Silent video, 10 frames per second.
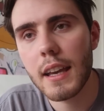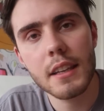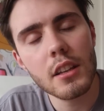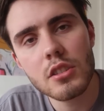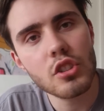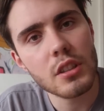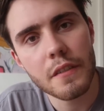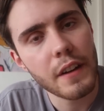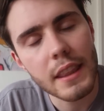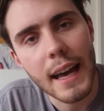it doesn't just
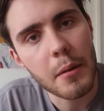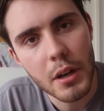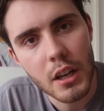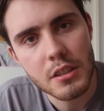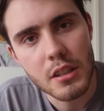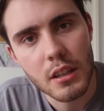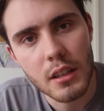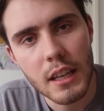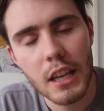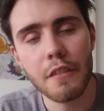affect that person,
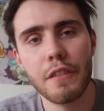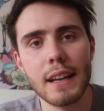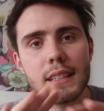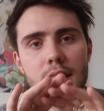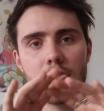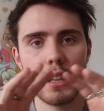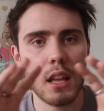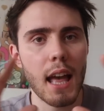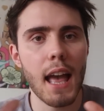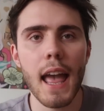it affects
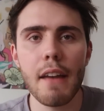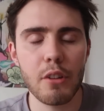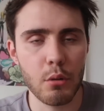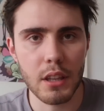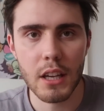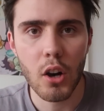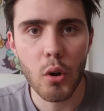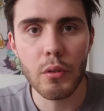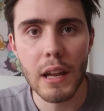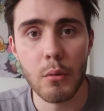everyone, their
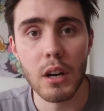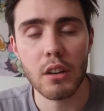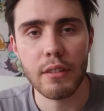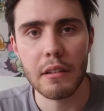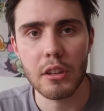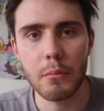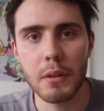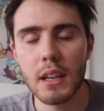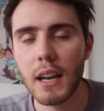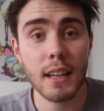whole network around
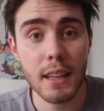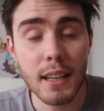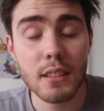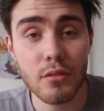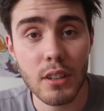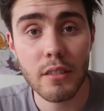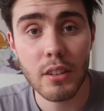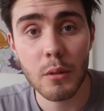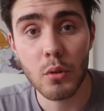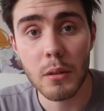them. And that's really,
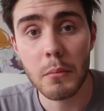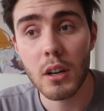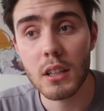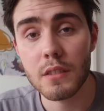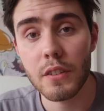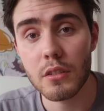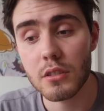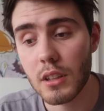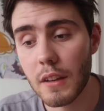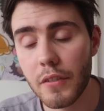really what the Martlets
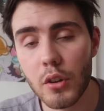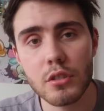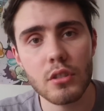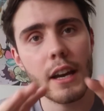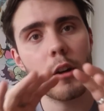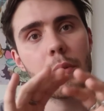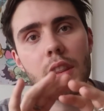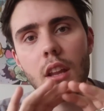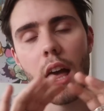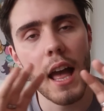focus on. They focus on
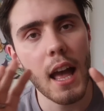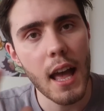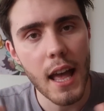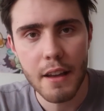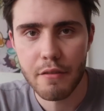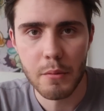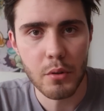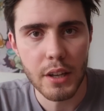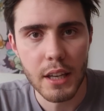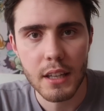helping
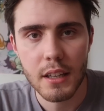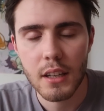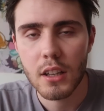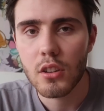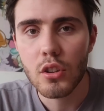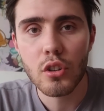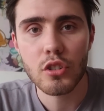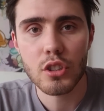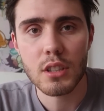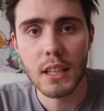everybody,
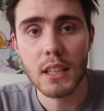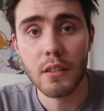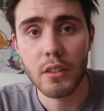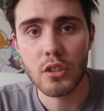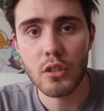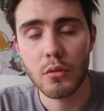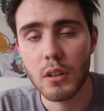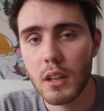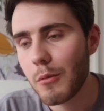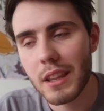not just the
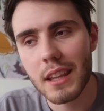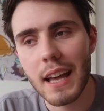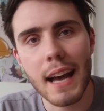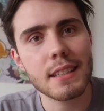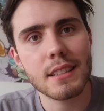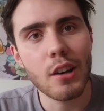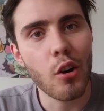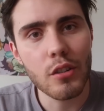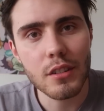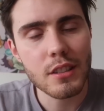individual. Whether that's the
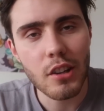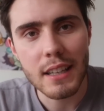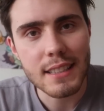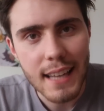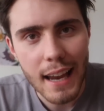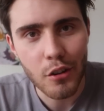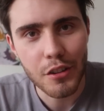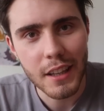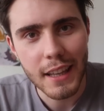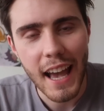on-site
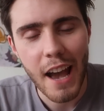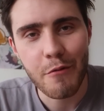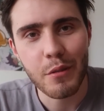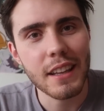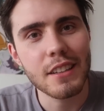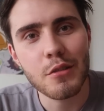salon that they have where they